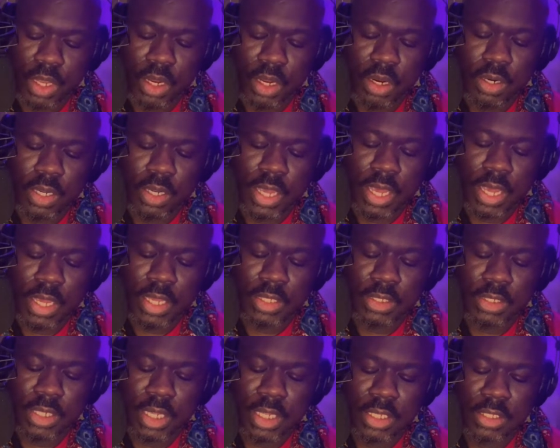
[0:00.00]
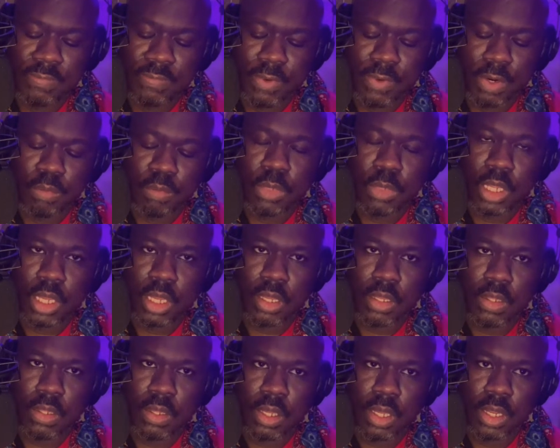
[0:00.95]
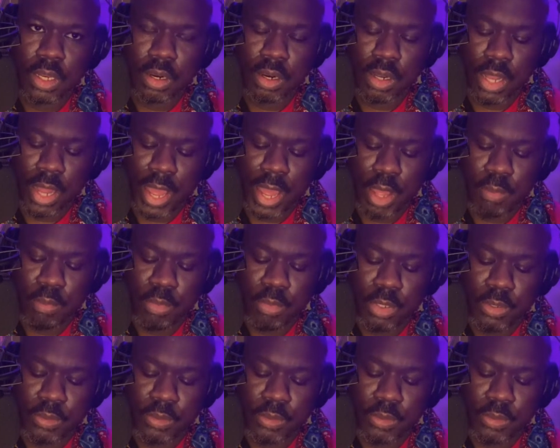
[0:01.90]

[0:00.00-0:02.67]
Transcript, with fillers: Her gaze stays firmly in her lap,